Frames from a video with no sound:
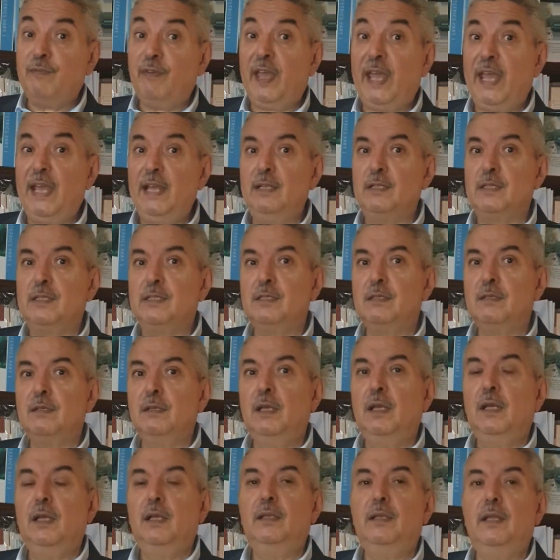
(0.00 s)
fails,
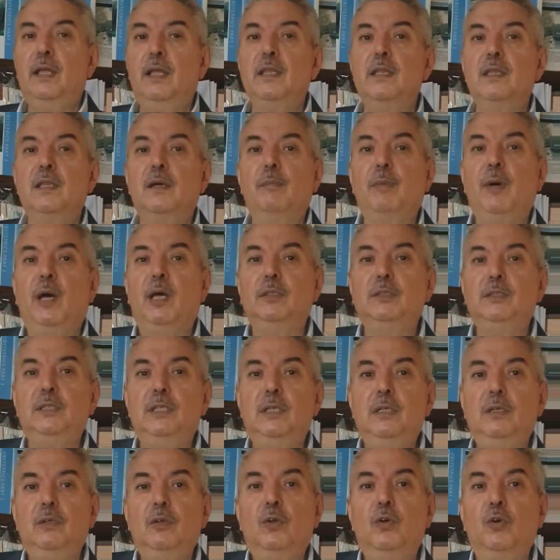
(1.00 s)
then the
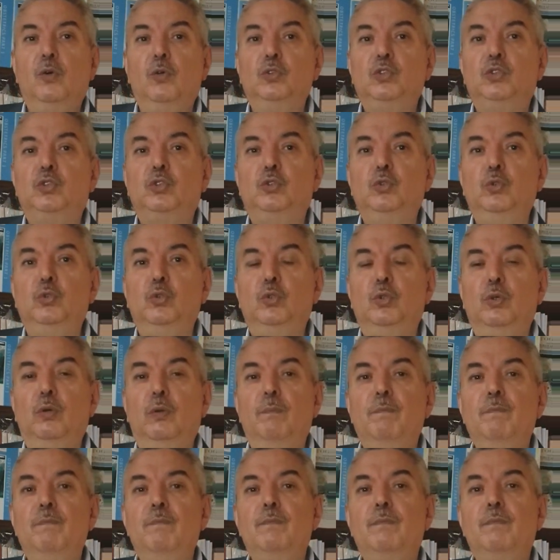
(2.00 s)
body goes
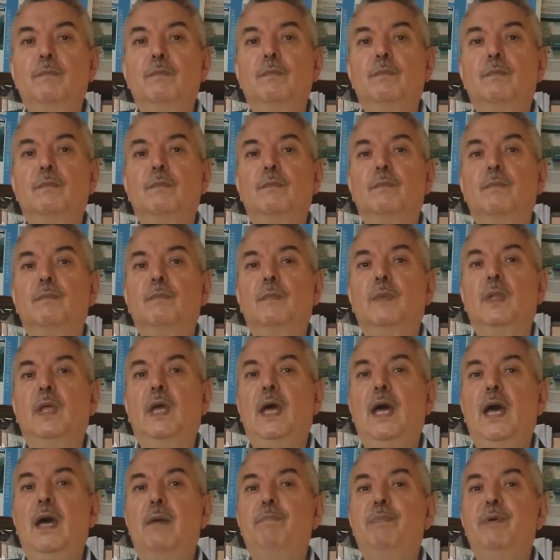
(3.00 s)
to
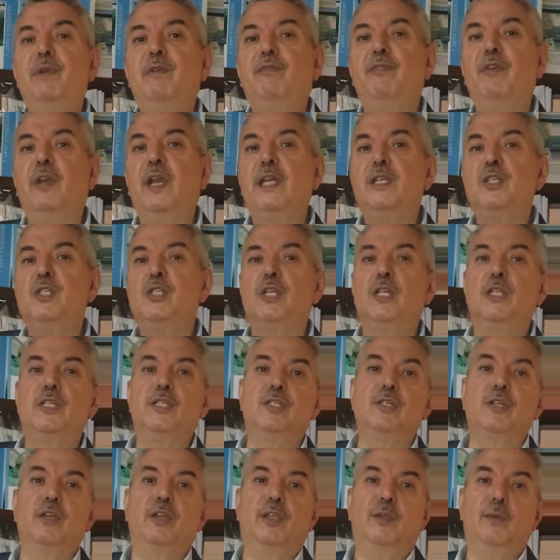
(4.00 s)
a preferential
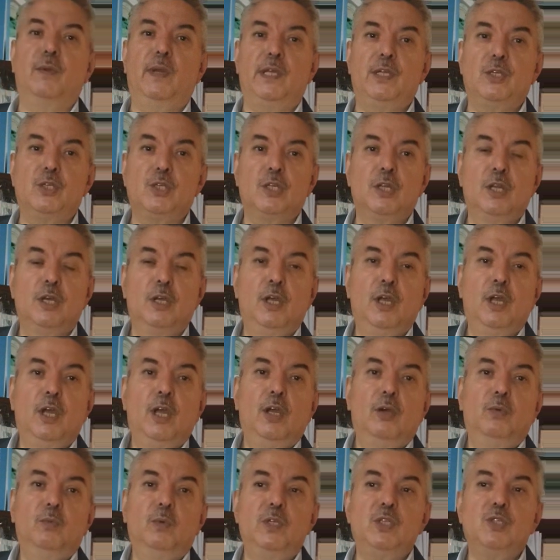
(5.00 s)
circulation,
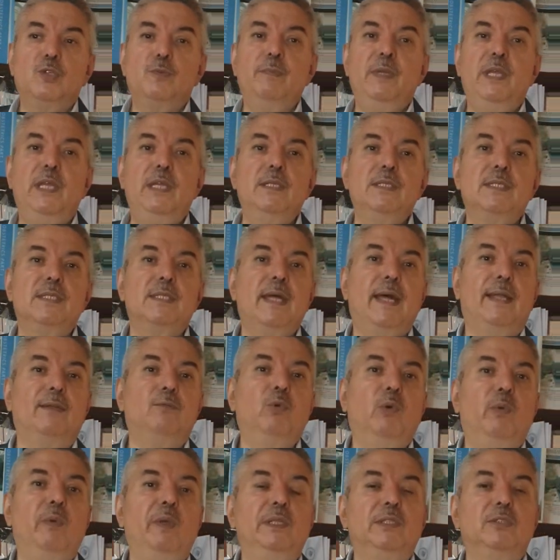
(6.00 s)
which means
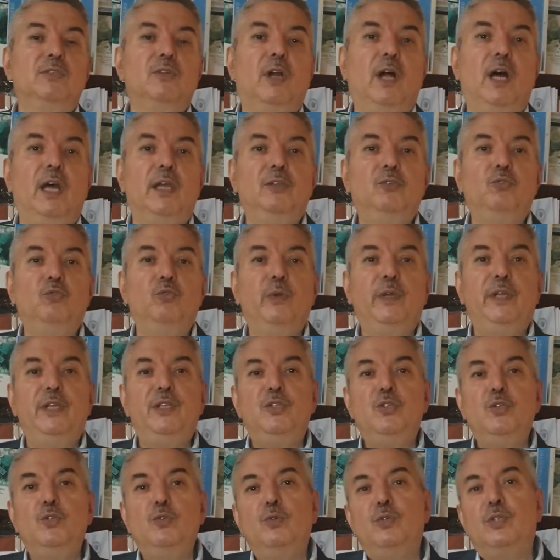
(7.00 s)
that we will try to
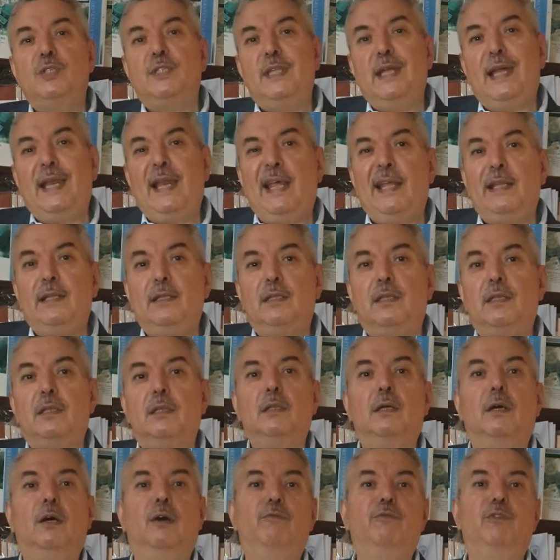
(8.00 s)
reduce the
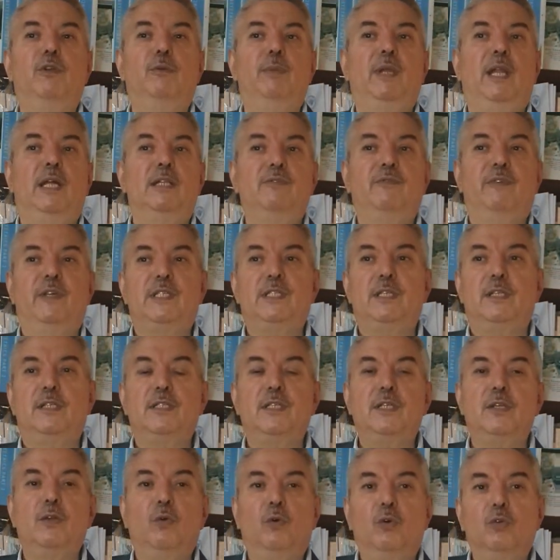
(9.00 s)
length of the blood
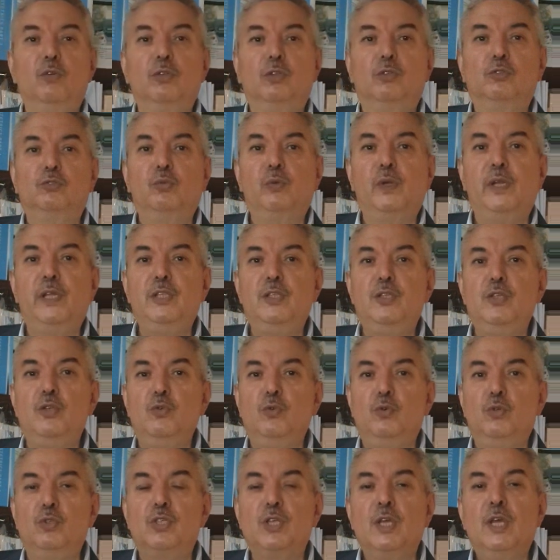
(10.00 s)
vessels in order to
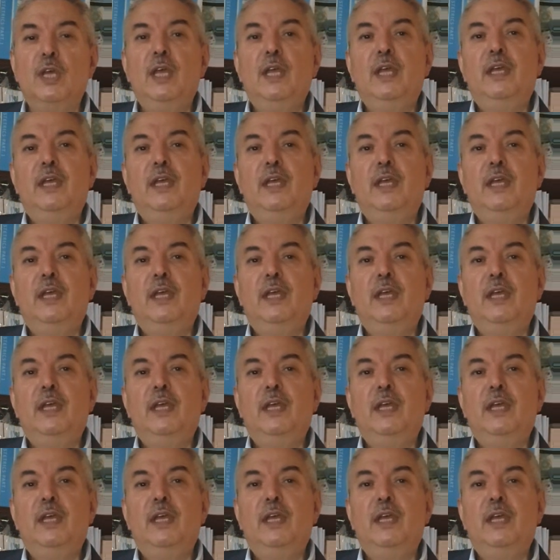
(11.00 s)
reduce